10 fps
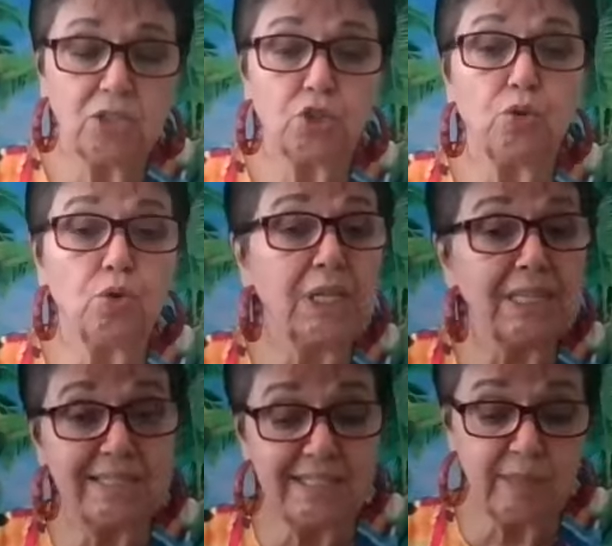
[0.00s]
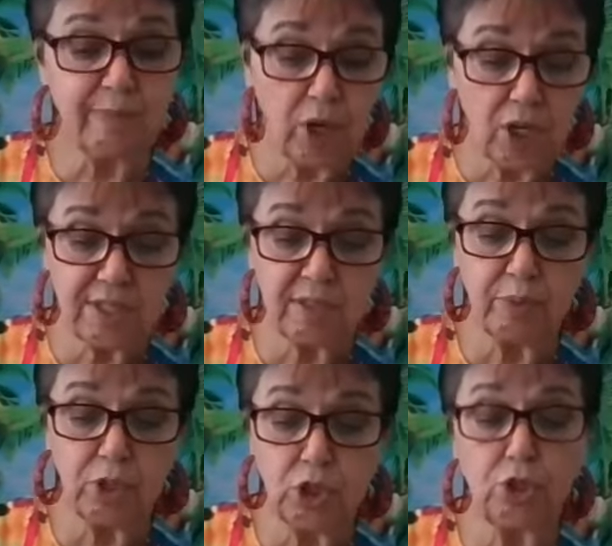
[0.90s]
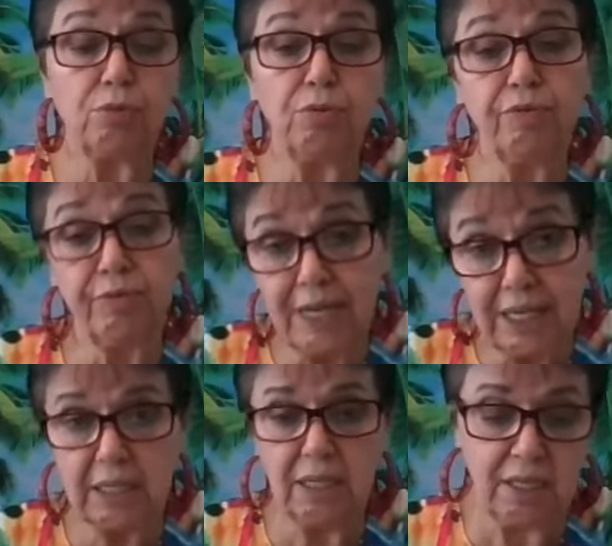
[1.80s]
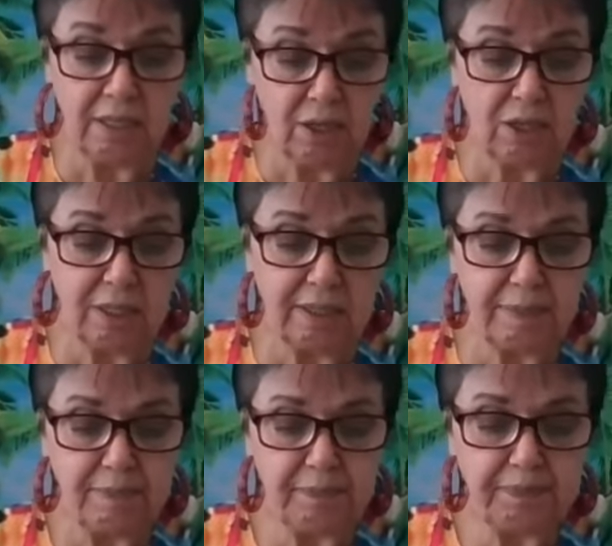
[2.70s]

So this is possible through faith in God.